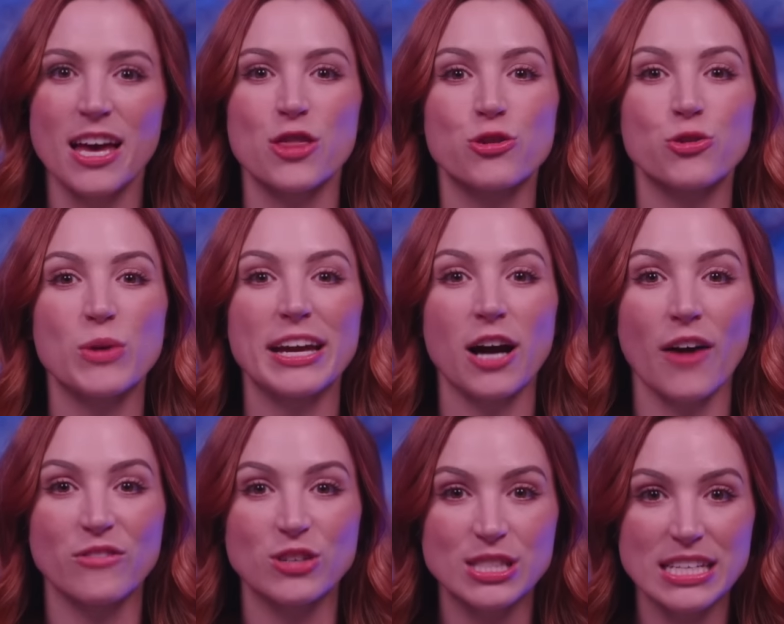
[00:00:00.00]
Through a
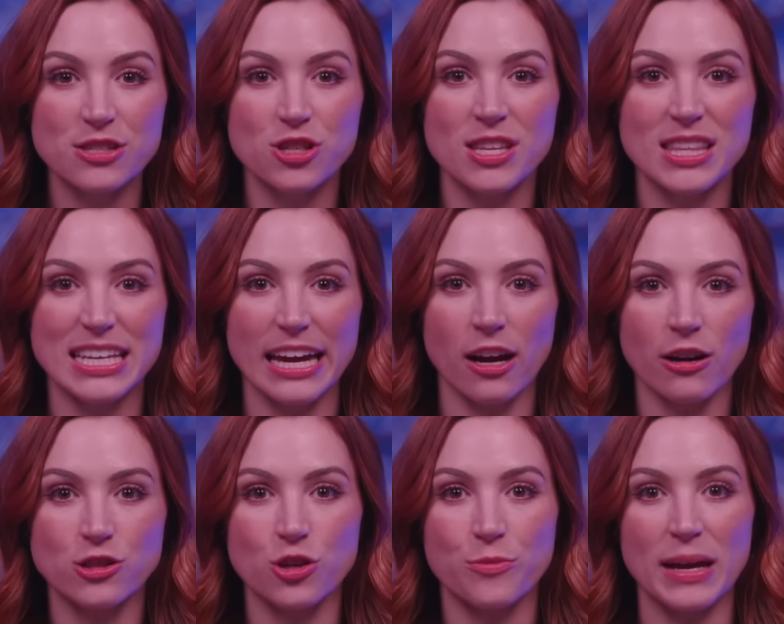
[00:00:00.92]
conversation, the
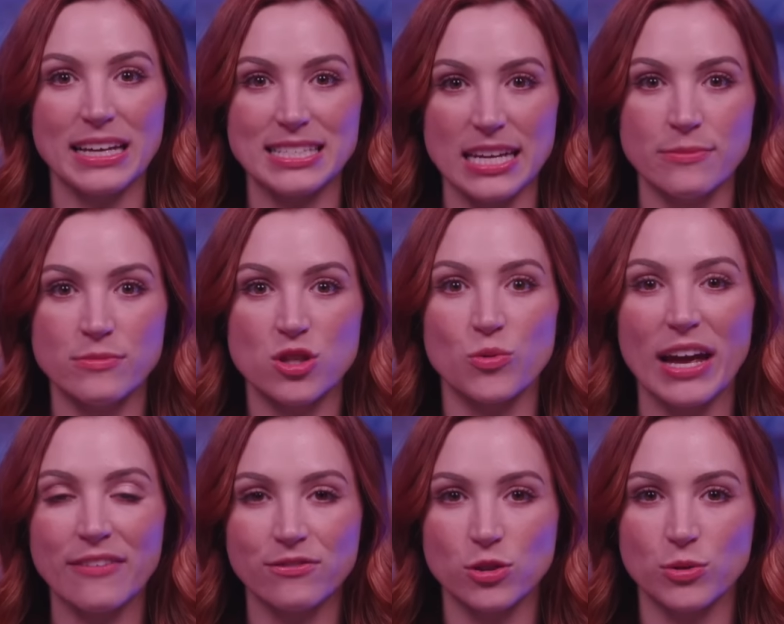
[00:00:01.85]
character may attempt to
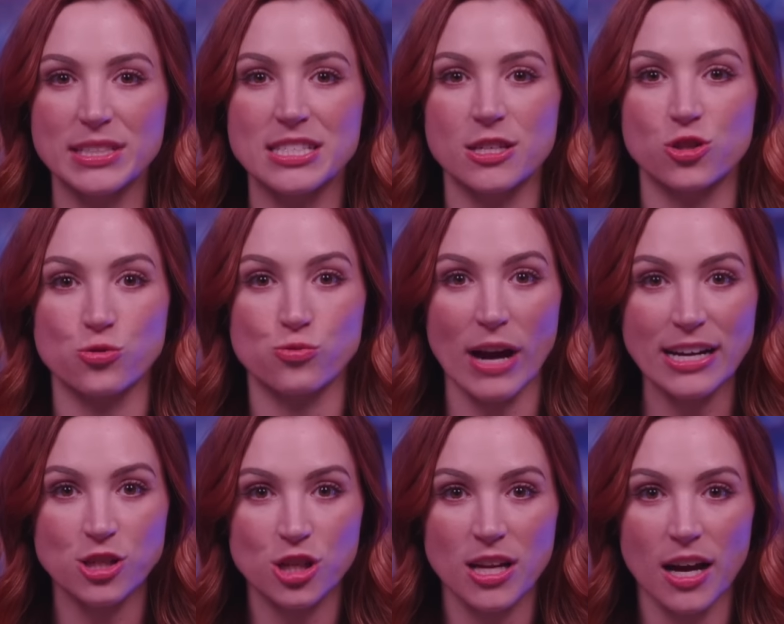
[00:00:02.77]
influence the
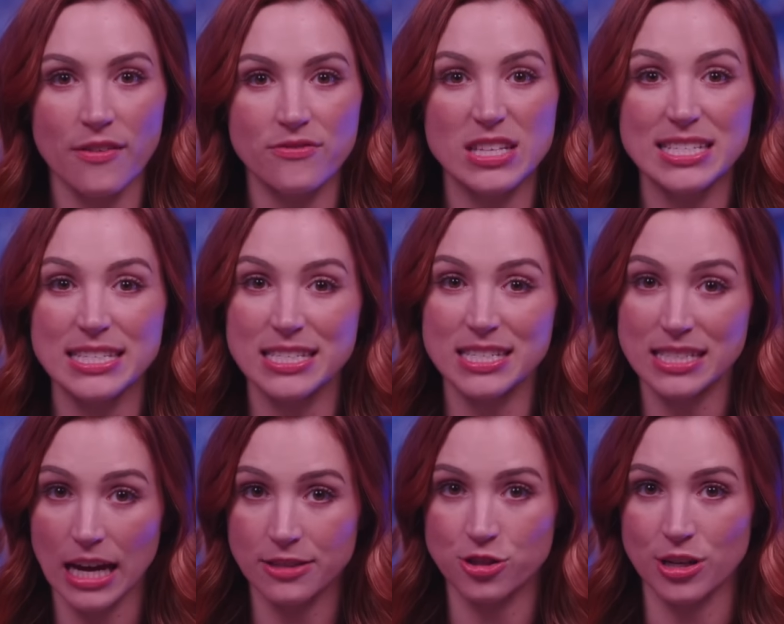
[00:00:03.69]
direction of this
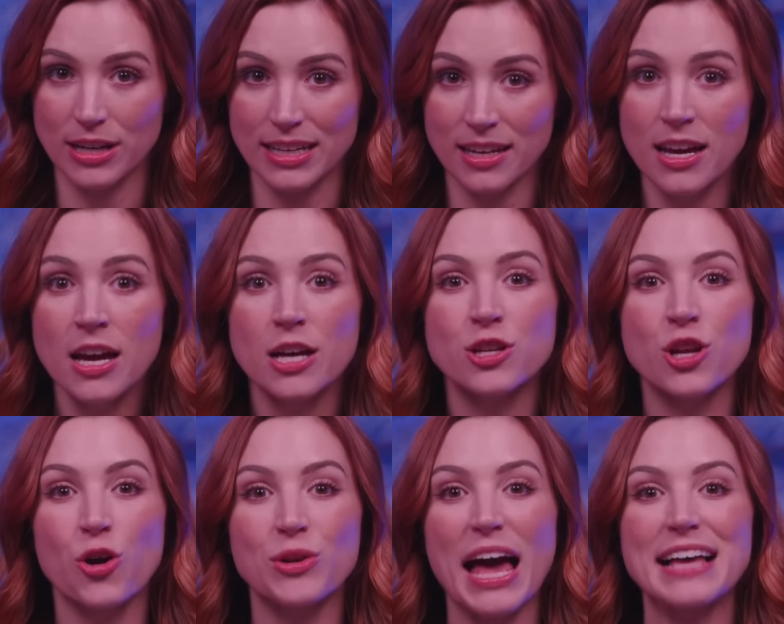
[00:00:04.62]
discussion,
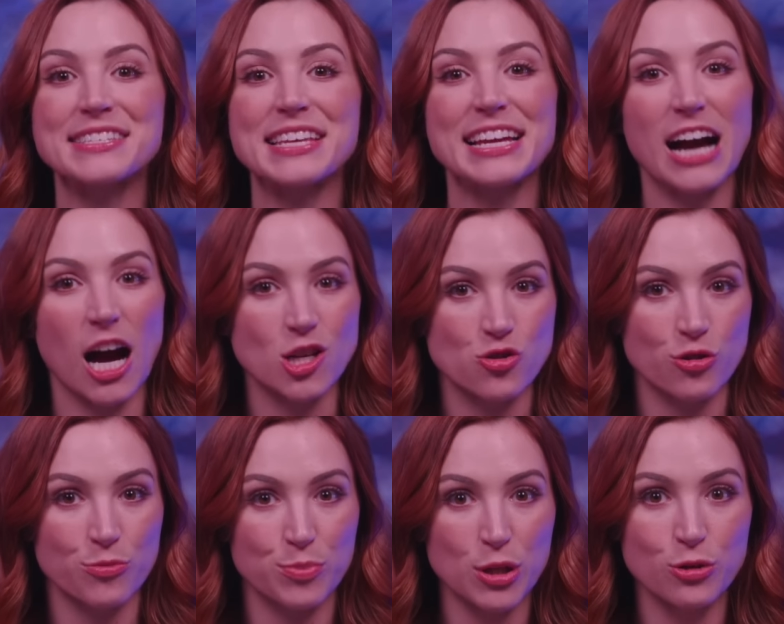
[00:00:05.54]
known as a
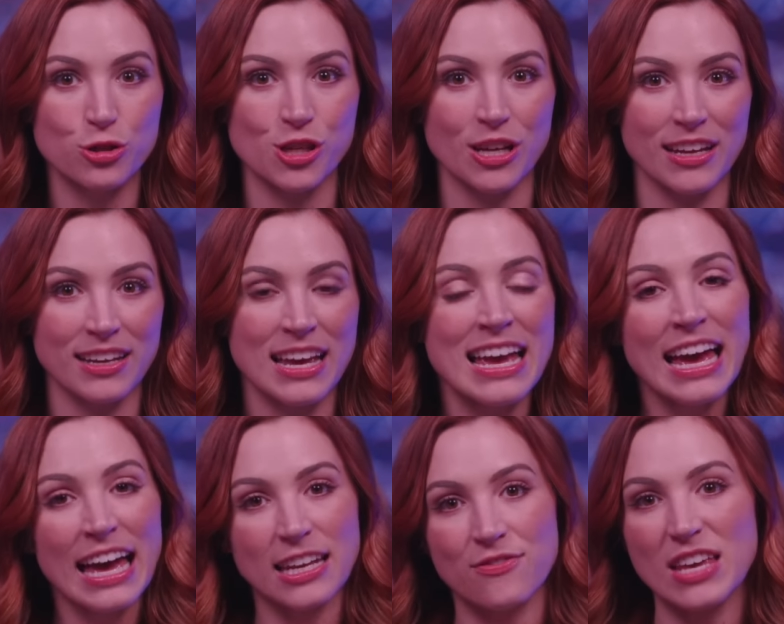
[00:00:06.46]
contribution.
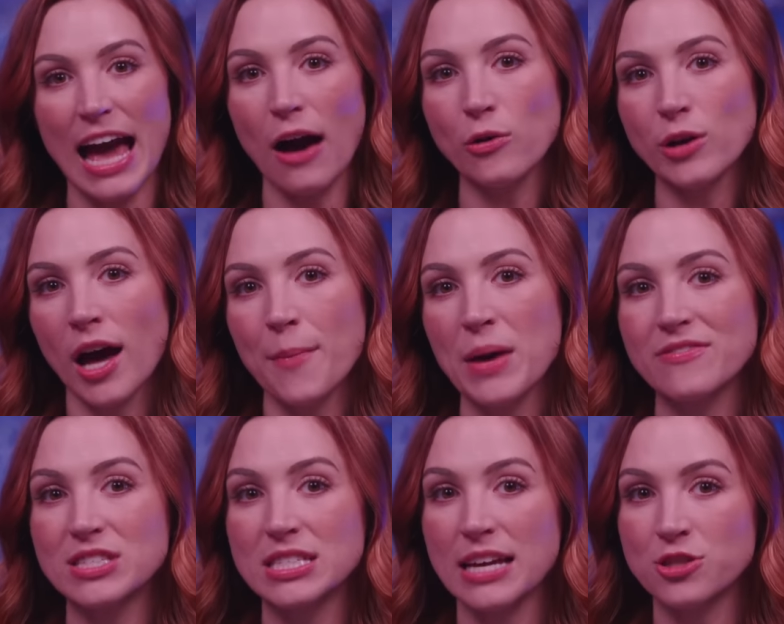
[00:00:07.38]
And if the outcome of
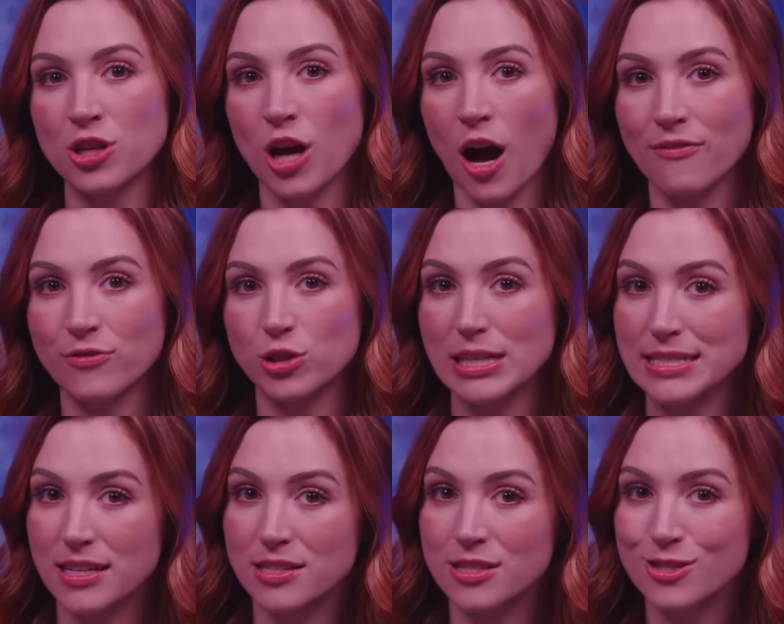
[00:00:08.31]
such an offer is
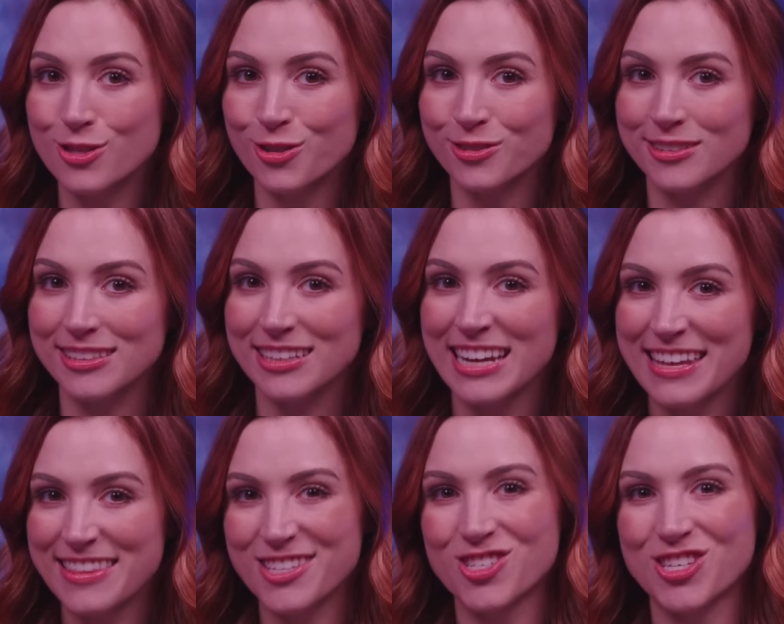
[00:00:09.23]
uncertain,
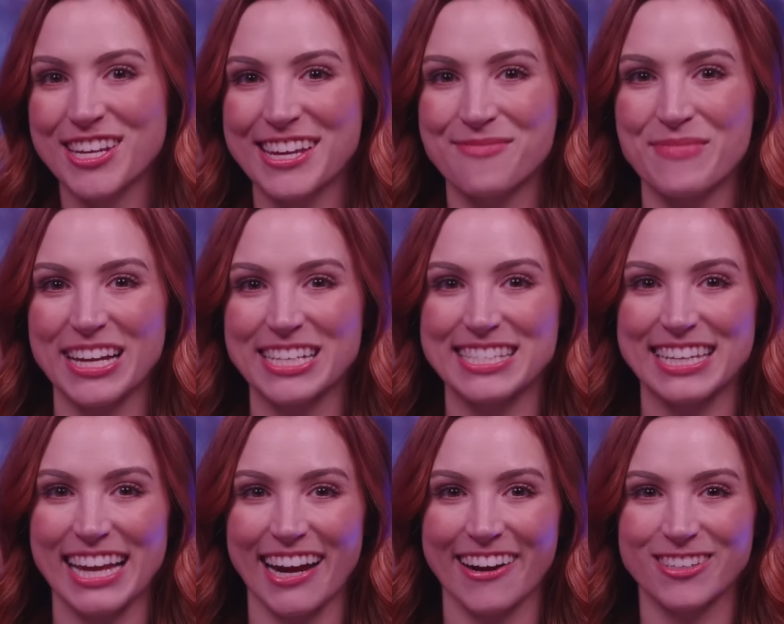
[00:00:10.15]
the GM makes the
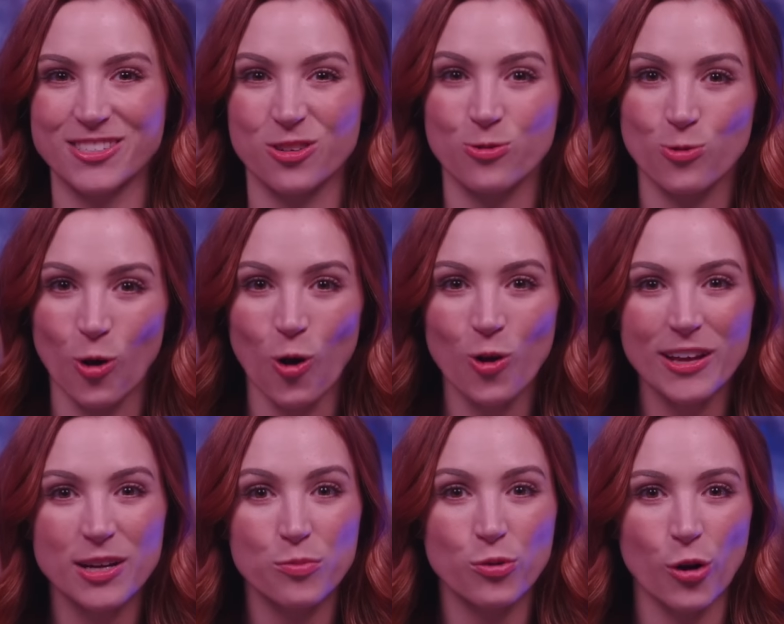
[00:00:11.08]
character roll
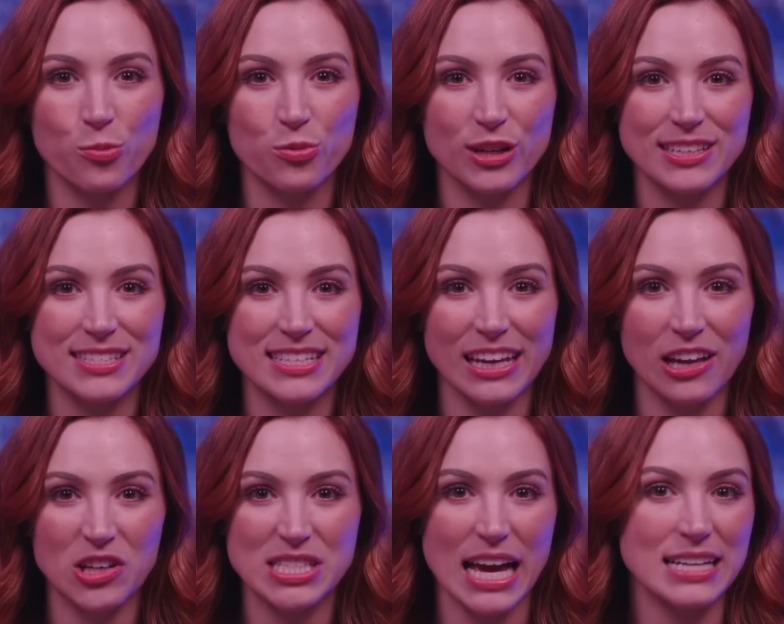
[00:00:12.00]
an appropriate
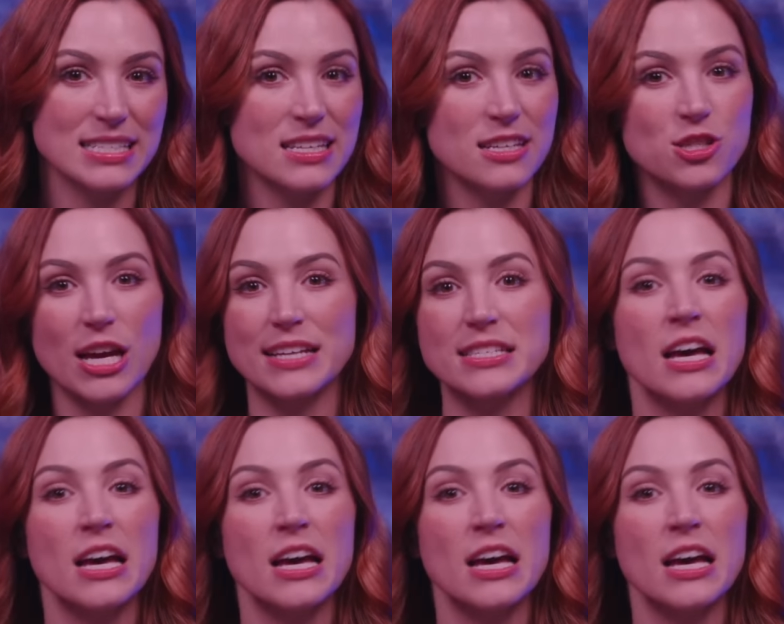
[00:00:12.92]
skill test, such as